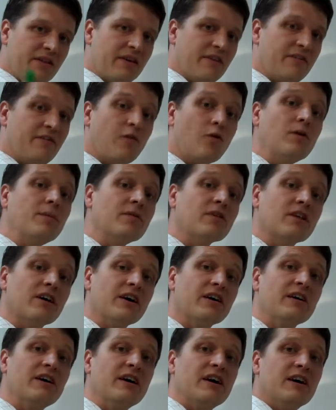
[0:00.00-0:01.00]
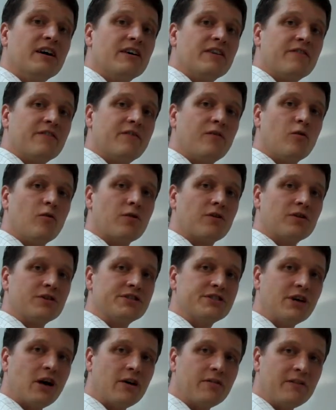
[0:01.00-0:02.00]
the formula for
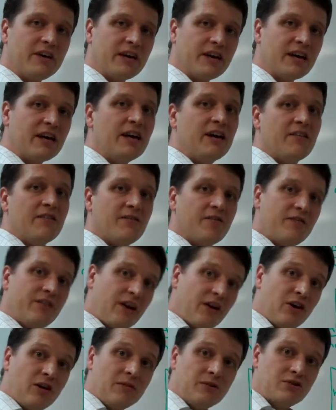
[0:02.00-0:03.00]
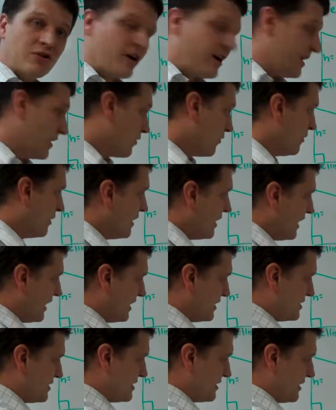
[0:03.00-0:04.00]
solving for the area of the triangle
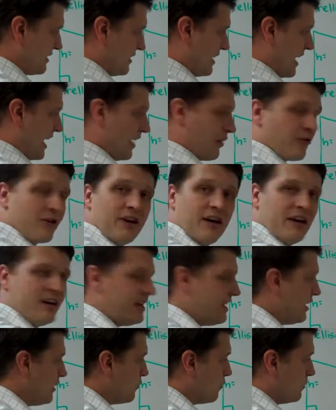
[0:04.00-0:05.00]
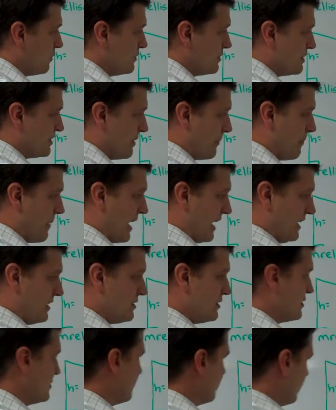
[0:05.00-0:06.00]
is the area equals the
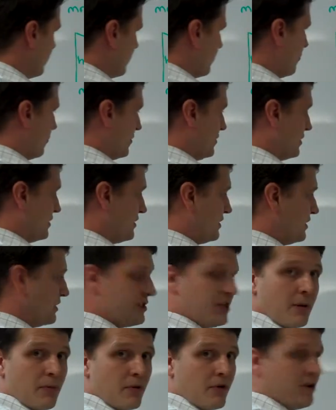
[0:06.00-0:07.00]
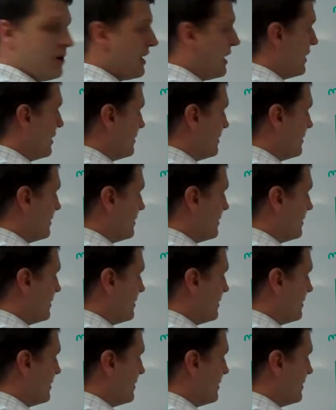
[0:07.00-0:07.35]
base, which is this number,